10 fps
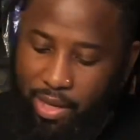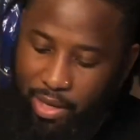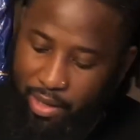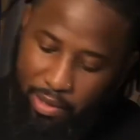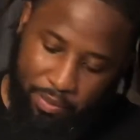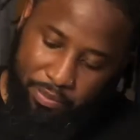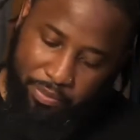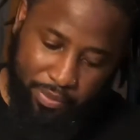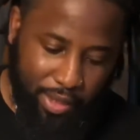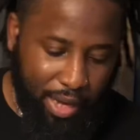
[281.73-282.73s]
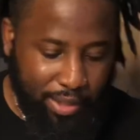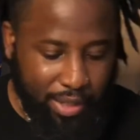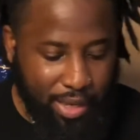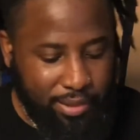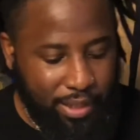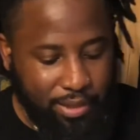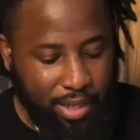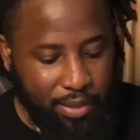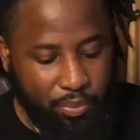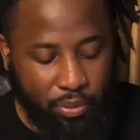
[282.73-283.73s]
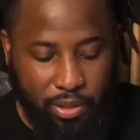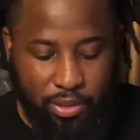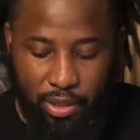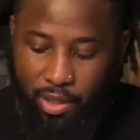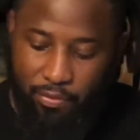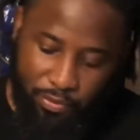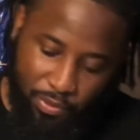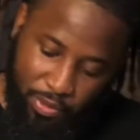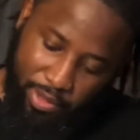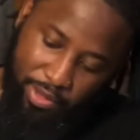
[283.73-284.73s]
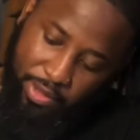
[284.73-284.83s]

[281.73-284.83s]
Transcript: I guess I take points off for